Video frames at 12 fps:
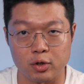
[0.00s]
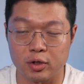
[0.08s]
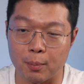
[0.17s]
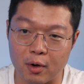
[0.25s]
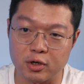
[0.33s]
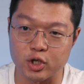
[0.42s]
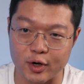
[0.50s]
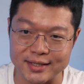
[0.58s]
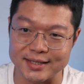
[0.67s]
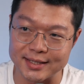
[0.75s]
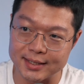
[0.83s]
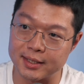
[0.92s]
the more
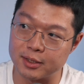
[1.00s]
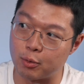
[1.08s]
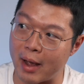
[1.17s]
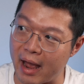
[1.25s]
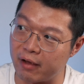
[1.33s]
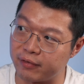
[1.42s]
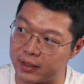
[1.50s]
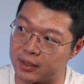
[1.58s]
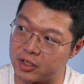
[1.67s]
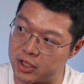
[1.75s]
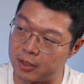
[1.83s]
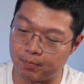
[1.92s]
transistors you have in
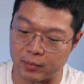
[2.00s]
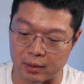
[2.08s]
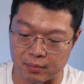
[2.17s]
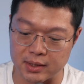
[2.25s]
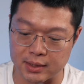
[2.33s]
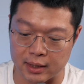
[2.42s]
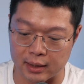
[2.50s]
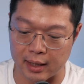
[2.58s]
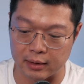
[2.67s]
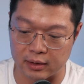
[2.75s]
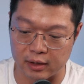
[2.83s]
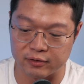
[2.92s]
a chip, it means it
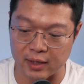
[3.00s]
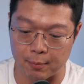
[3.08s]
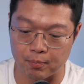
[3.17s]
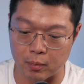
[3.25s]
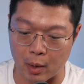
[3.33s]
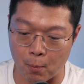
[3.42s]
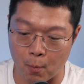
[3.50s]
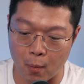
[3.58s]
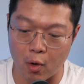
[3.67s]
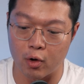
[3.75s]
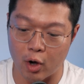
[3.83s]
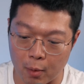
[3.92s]
can give up
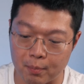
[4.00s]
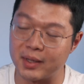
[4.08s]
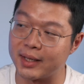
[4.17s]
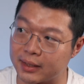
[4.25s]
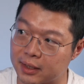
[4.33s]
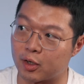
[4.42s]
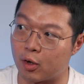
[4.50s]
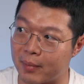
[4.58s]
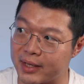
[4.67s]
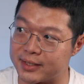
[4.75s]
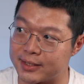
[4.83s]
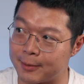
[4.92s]
more complicated
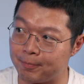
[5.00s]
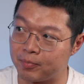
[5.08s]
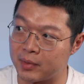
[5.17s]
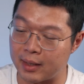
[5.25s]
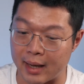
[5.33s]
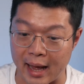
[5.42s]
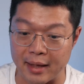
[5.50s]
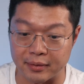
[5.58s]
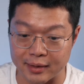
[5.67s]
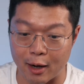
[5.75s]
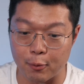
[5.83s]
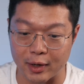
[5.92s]
commands.
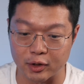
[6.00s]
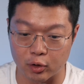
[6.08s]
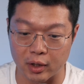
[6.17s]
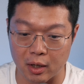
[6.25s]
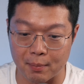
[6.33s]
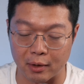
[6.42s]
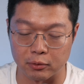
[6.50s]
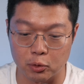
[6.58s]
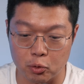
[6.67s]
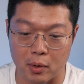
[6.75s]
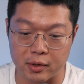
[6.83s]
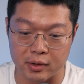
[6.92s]
And now we're talking about
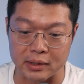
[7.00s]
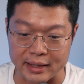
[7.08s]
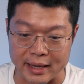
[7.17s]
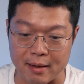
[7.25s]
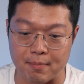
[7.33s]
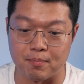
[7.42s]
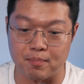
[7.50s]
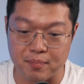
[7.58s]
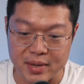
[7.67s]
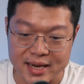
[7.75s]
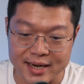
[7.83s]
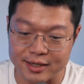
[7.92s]
208
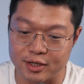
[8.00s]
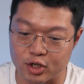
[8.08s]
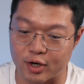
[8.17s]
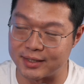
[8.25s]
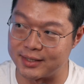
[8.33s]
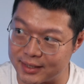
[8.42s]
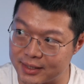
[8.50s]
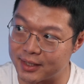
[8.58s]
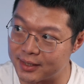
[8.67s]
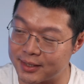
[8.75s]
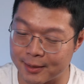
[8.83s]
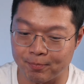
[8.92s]
billion
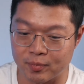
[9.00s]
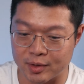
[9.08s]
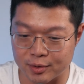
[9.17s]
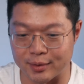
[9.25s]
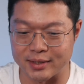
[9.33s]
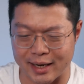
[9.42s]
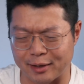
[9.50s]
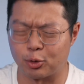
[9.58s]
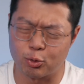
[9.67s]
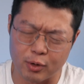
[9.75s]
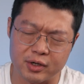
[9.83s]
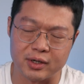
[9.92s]
transistors. So it's like
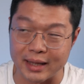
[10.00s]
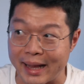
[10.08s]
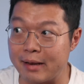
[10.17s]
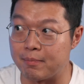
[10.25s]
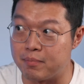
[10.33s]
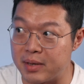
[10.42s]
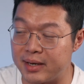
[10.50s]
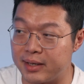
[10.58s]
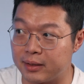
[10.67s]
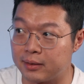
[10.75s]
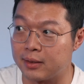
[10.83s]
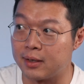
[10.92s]
208
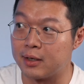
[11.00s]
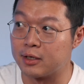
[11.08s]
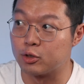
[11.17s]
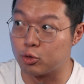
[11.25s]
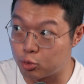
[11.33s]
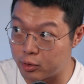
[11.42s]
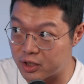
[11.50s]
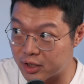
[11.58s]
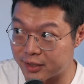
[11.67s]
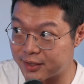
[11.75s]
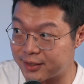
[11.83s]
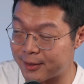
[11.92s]
billion
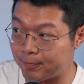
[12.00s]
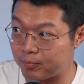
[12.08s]
switches